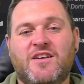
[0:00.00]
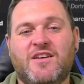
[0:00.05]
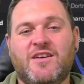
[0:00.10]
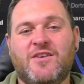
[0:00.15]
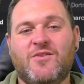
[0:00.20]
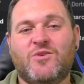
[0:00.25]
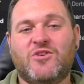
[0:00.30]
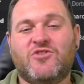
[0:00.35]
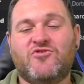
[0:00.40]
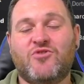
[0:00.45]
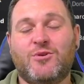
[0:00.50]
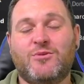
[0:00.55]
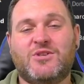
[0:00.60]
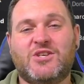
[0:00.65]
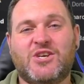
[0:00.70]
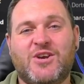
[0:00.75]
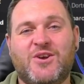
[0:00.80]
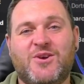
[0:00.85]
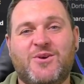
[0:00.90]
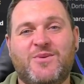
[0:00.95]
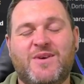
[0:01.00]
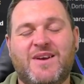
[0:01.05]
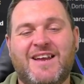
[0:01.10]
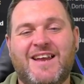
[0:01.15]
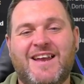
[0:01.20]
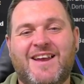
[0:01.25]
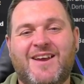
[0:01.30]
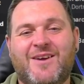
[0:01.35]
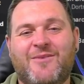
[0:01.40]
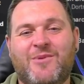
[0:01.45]
we drew 2,
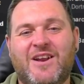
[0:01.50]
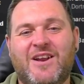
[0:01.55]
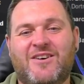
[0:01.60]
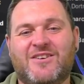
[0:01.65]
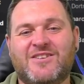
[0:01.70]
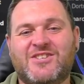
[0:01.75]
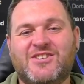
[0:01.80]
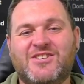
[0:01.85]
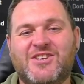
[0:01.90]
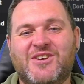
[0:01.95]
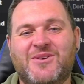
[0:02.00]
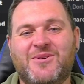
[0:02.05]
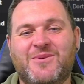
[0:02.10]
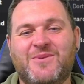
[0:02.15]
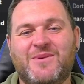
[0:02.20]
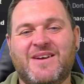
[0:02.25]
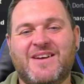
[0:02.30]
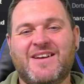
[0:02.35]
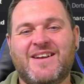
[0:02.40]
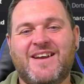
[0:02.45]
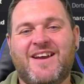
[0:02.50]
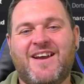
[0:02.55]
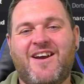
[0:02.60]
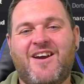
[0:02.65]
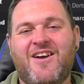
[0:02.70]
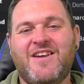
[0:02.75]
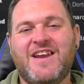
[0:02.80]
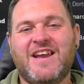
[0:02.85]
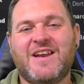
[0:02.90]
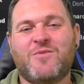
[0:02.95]
we lost 2,
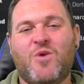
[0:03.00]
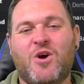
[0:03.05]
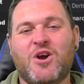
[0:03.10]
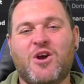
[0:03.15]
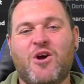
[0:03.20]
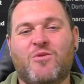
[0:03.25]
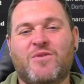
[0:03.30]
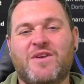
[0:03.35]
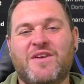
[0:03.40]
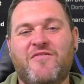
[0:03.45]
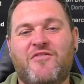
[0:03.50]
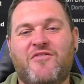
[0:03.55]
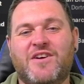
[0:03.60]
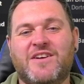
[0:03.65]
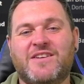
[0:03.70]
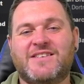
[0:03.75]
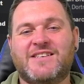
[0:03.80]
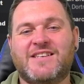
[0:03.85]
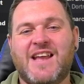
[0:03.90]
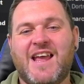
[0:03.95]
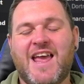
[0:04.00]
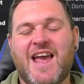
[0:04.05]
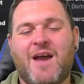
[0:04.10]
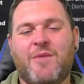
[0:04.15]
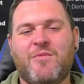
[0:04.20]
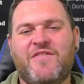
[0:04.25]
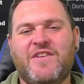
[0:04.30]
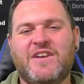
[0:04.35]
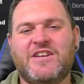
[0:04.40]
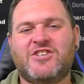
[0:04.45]
only had a 1 goal difference, and
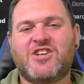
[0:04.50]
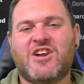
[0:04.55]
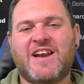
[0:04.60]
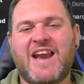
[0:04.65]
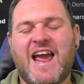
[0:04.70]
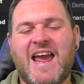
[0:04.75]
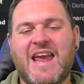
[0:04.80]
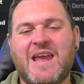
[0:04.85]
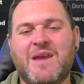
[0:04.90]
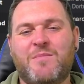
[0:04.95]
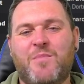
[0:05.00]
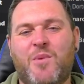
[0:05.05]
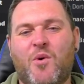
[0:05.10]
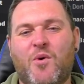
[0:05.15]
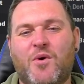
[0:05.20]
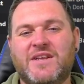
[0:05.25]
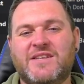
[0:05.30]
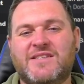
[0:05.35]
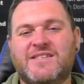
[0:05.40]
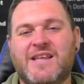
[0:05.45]
we finished on 8 points.